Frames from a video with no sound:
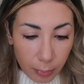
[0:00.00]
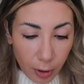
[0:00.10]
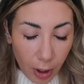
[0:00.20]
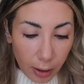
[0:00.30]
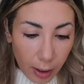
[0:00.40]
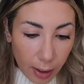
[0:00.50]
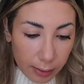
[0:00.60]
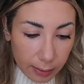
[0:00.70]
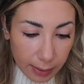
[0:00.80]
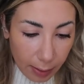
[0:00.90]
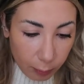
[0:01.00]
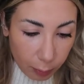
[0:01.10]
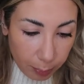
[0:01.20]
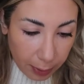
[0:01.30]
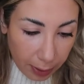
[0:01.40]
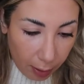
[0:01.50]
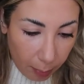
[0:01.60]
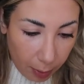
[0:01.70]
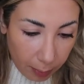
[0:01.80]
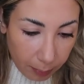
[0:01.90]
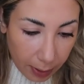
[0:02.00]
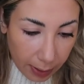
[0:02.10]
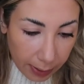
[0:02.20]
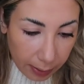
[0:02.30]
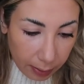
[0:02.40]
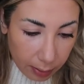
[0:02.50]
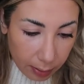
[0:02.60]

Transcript: product that will pick up on my